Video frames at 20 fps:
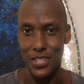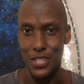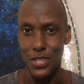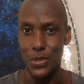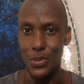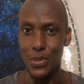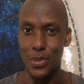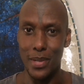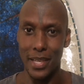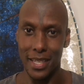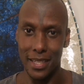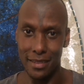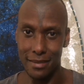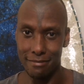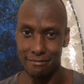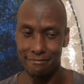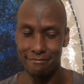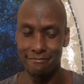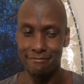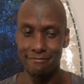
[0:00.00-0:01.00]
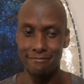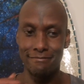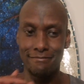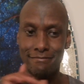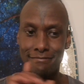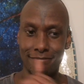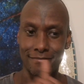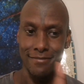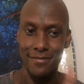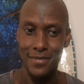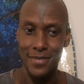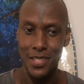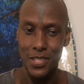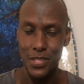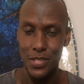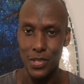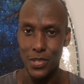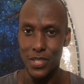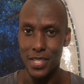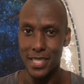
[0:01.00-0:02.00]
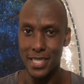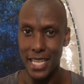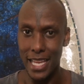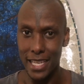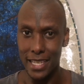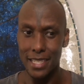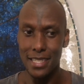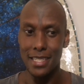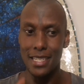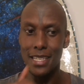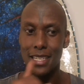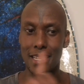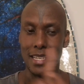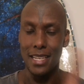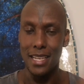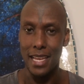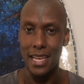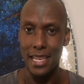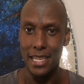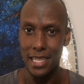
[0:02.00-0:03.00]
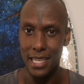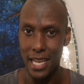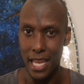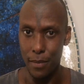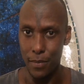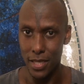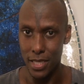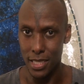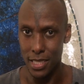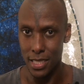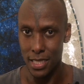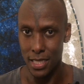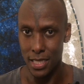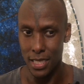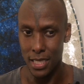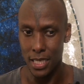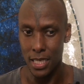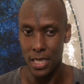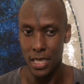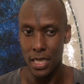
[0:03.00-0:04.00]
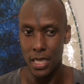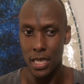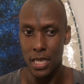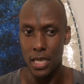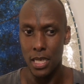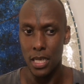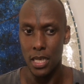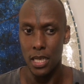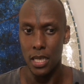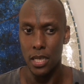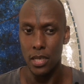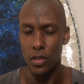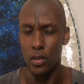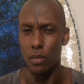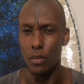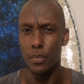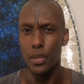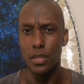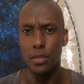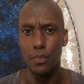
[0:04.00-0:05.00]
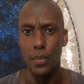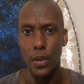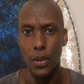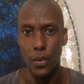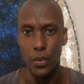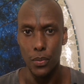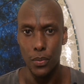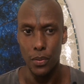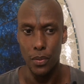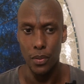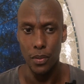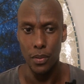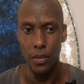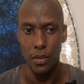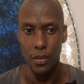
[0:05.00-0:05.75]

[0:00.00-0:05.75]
It's you doing it. So just take it and claim it. Don't postpone.